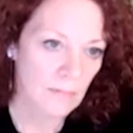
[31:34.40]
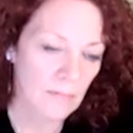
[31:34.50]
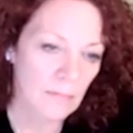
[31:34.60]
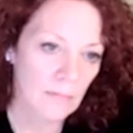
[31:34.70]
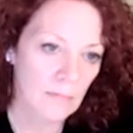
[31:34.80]

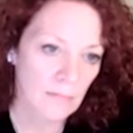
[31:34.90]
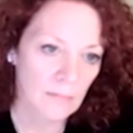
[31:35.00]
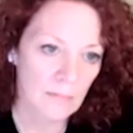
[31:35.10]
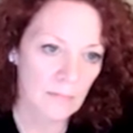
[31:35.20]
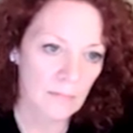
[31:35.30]

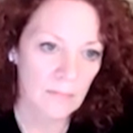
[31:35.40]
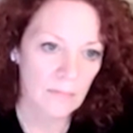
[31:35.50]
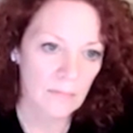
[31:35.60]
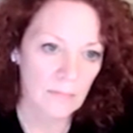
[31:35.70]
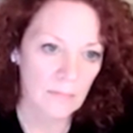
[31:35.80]

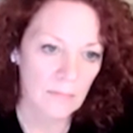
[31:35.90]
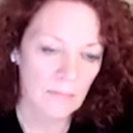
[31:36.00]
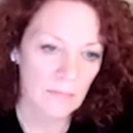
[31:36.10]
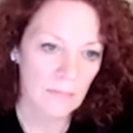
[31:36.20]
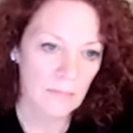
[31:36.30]

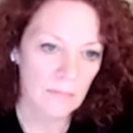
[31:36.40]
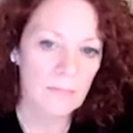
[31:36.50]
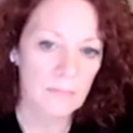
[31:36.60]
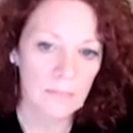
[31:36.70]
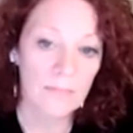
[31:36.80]

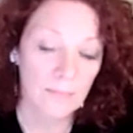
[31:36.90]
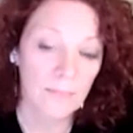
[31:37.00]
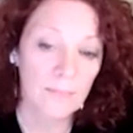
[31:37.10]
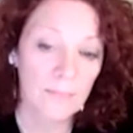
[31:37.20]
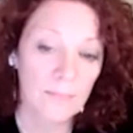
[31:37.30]

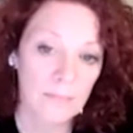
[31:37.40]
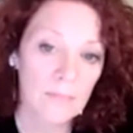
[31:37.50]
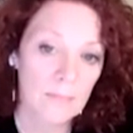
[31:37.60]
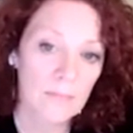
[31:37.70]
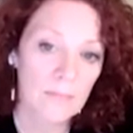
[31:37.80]

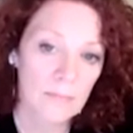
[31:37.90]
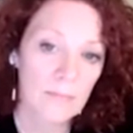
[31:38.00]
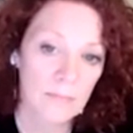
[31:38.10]
(silent)